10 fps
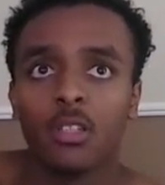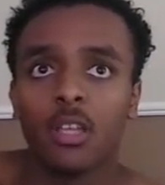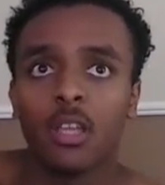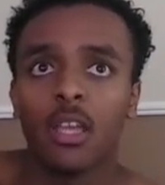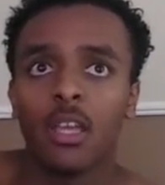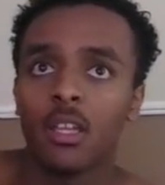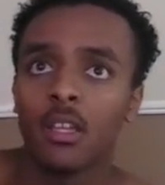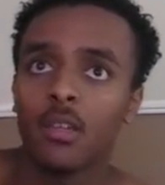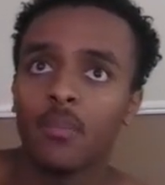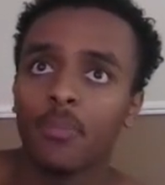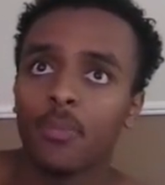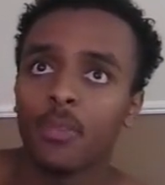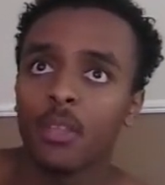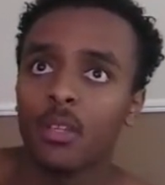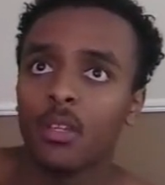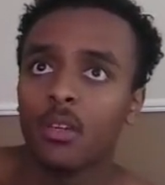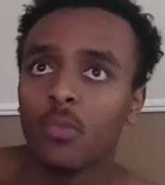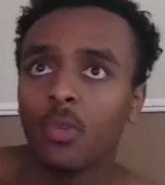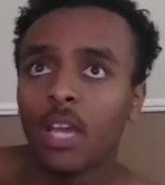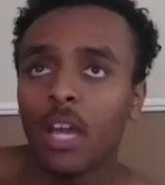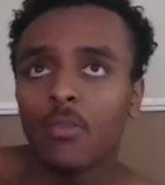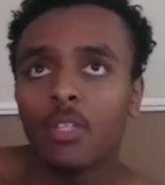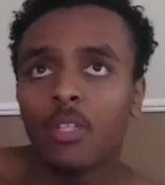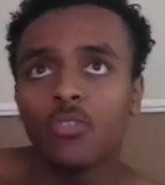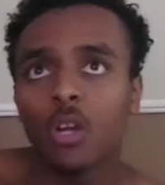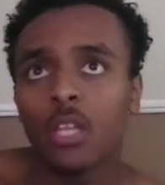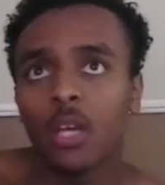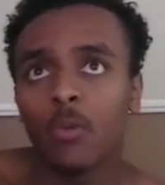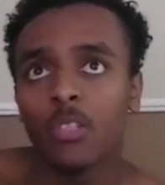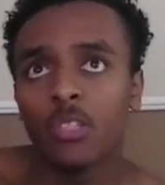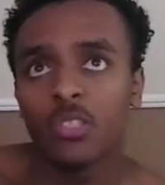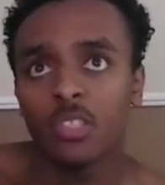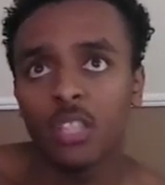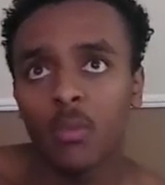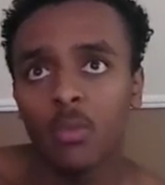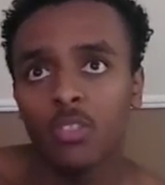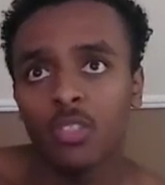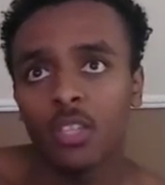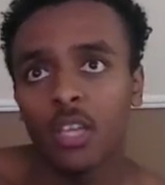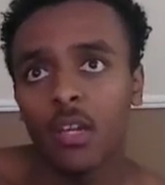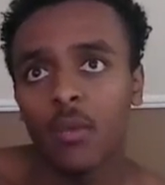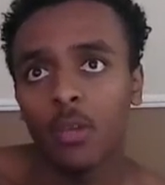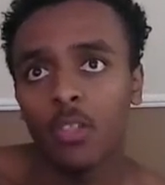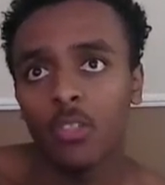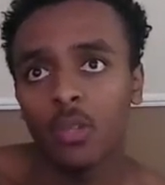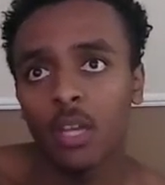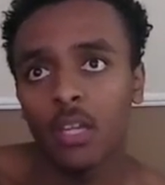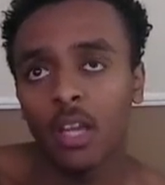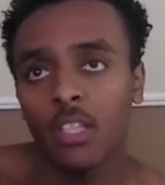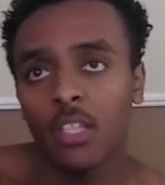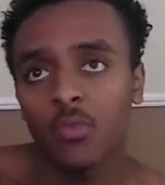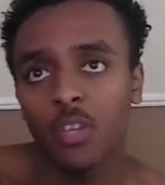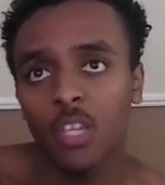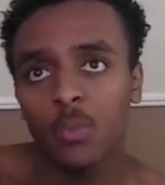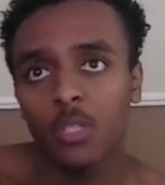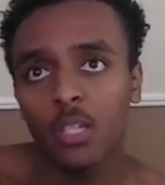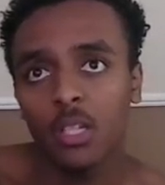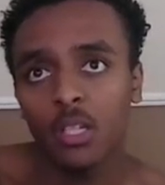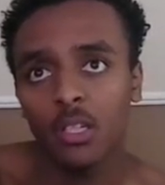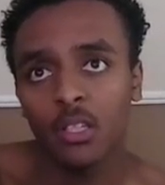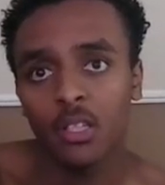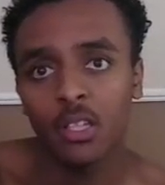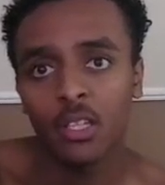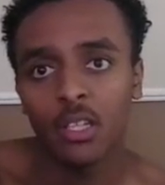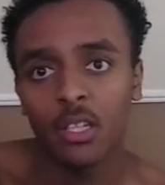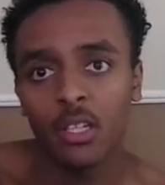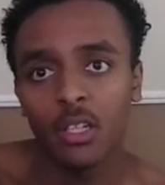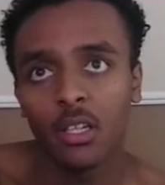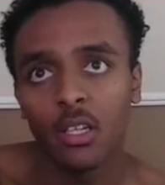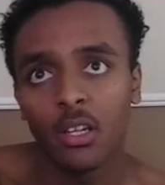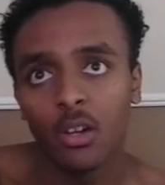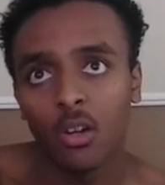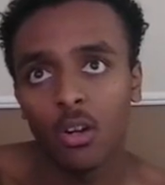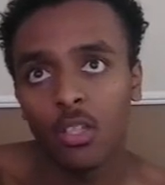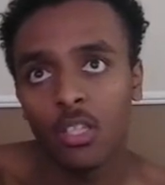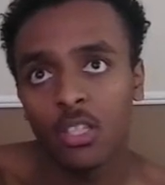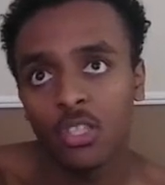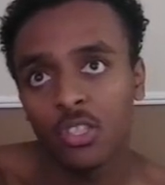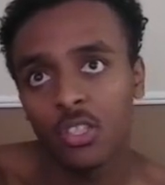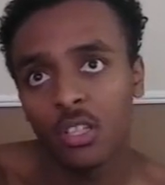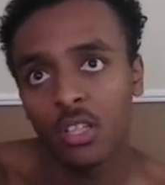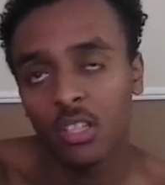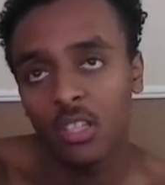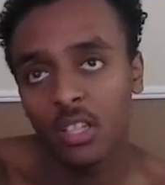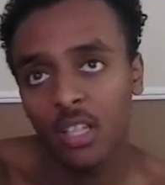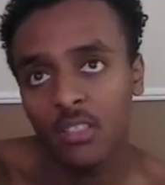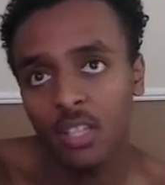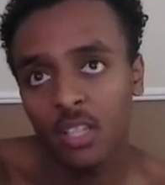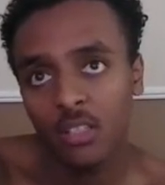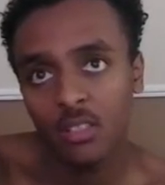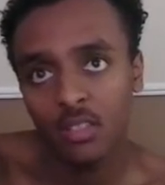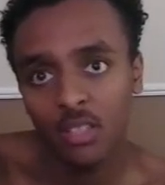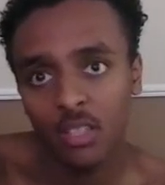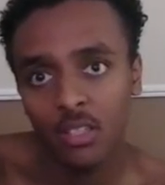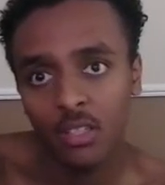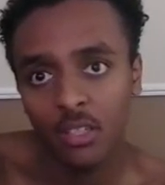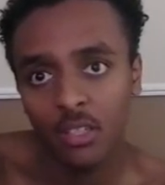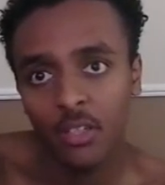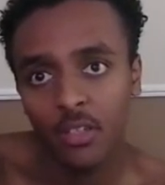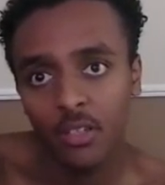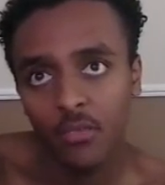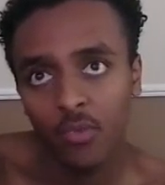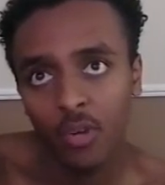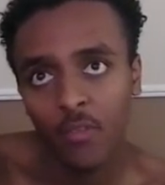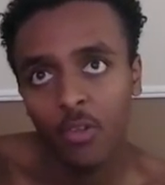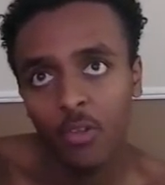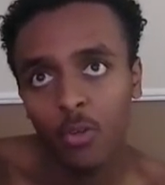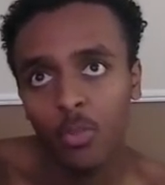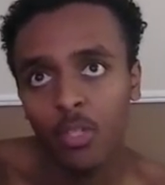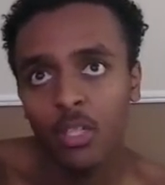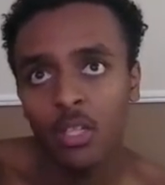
And we have this draw that we just established, and we also had a nice retracement here in early-ish London, I'd say, near Frankfurt Open,